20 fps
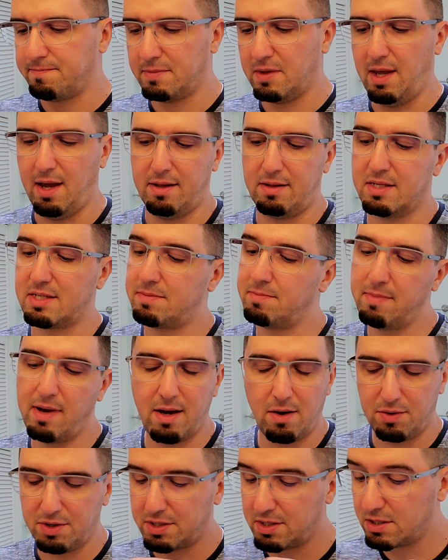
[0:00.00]
Yeah, the
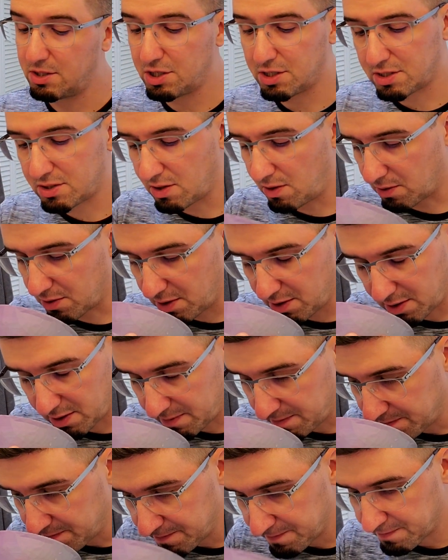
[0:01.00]
smell is just so
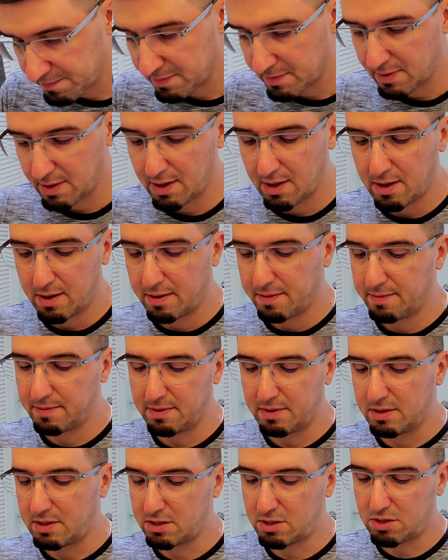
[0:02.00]
good.
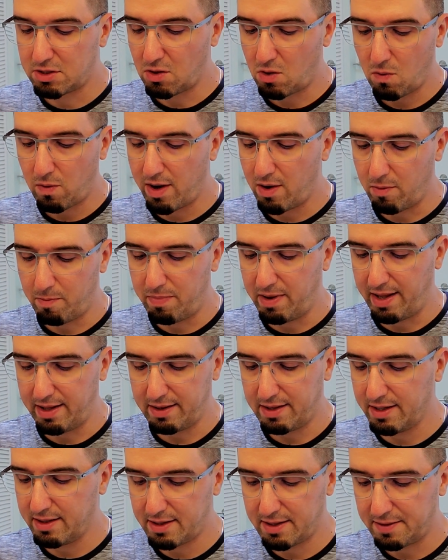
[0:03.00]
It's so well
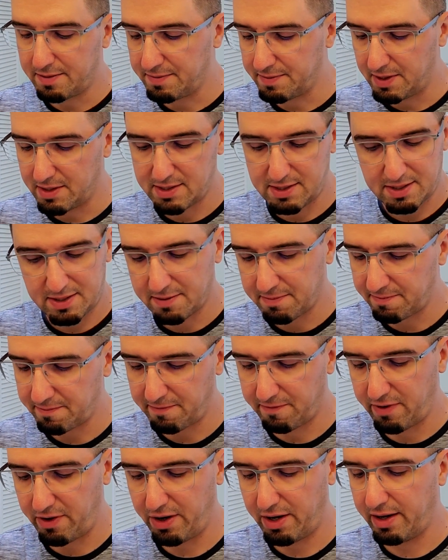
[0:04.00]
blended, it's
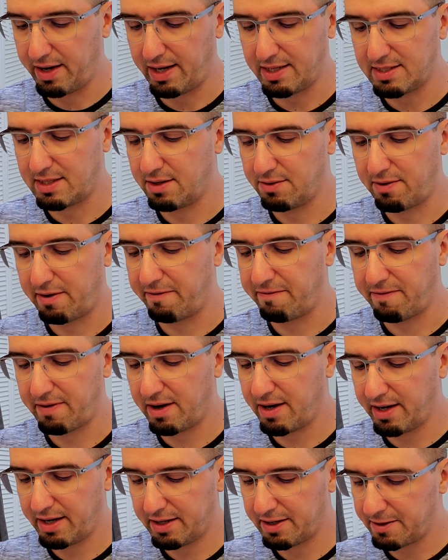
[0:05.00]
very nicely
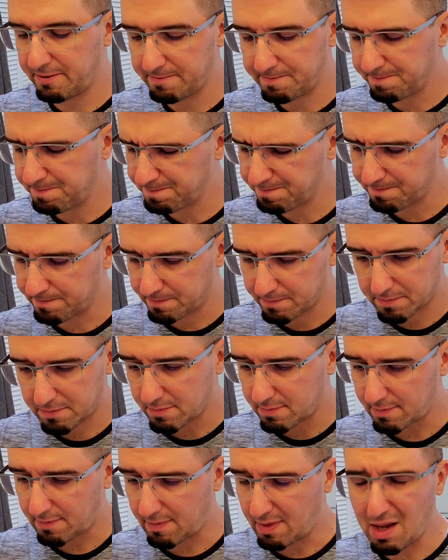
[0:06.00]
refined.
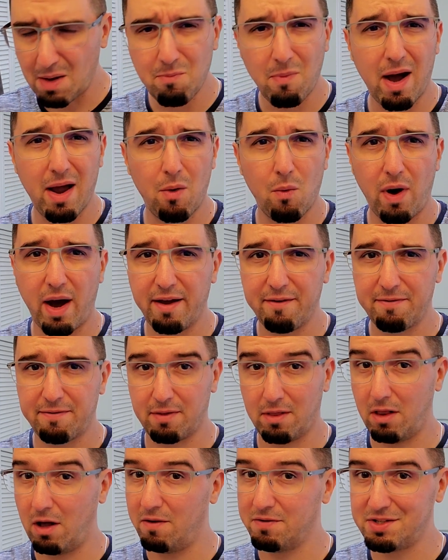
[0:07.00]
My
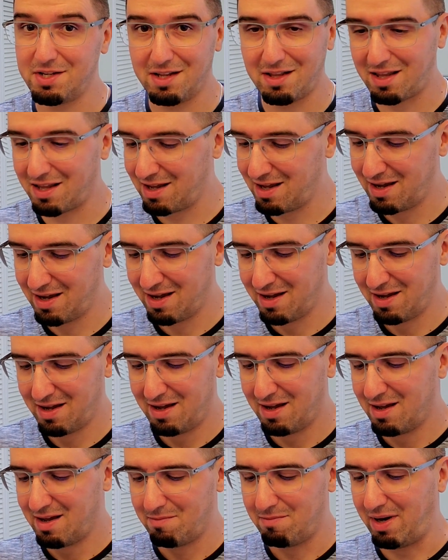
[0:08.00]
wife loves it,
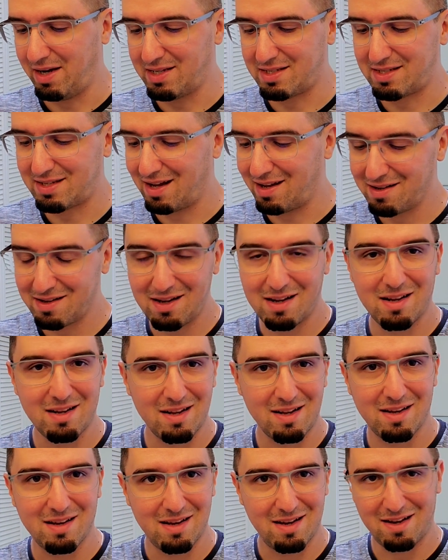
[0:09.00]
my son
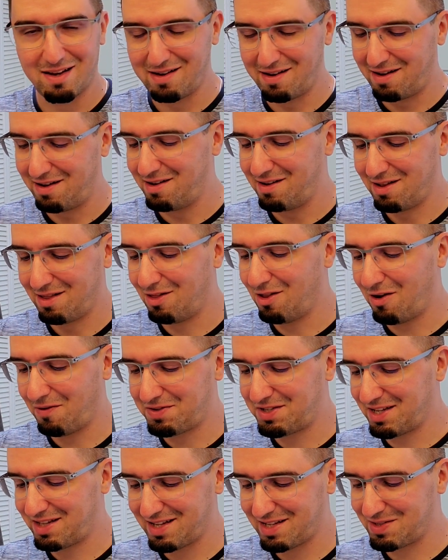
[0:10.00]

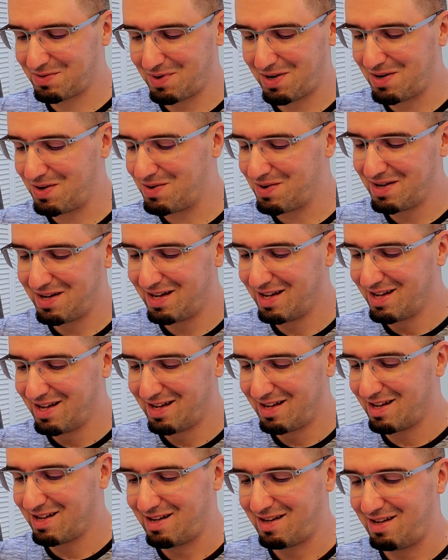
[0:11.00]
loves it as well,
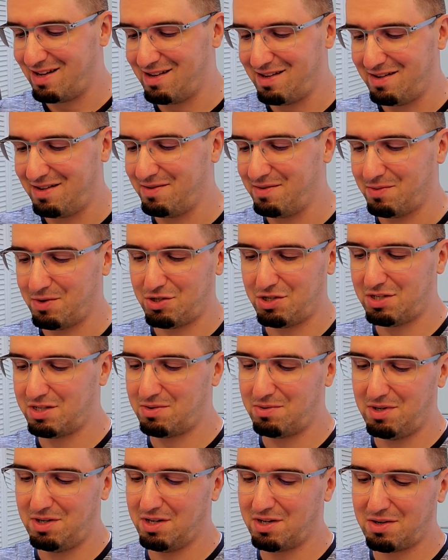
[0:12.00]
which
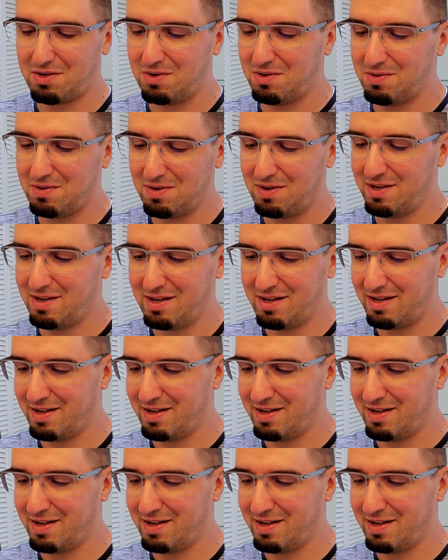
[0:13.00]
is really cool.